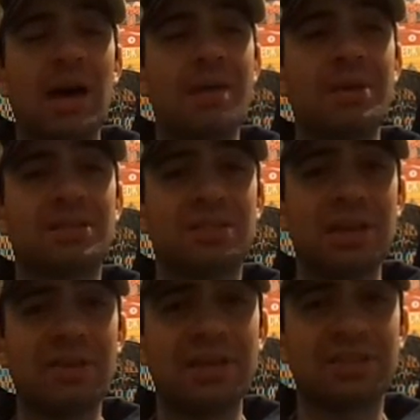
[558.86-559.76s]
I mean,
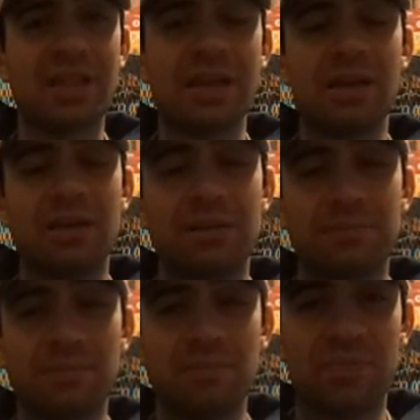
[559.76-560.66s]
seriously,
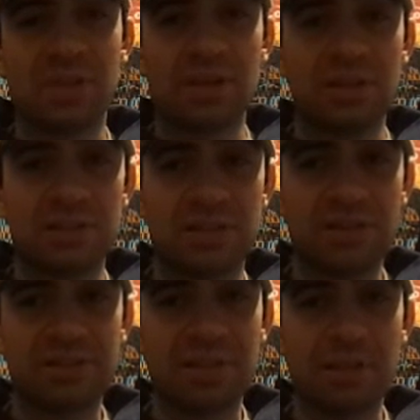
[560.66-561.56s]

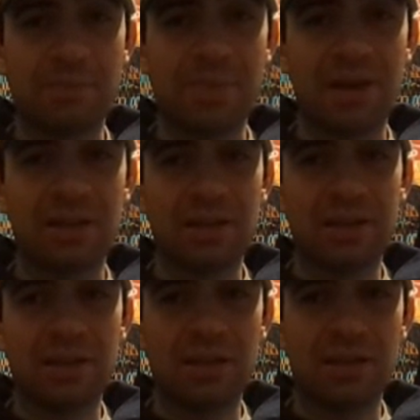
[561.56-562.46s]
the
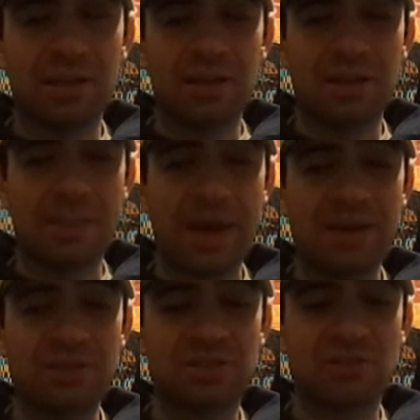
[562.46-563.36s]

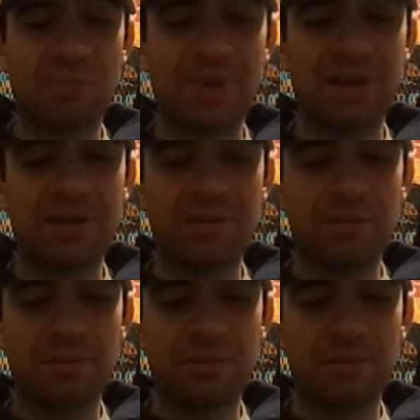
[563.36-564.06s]
man used to have been.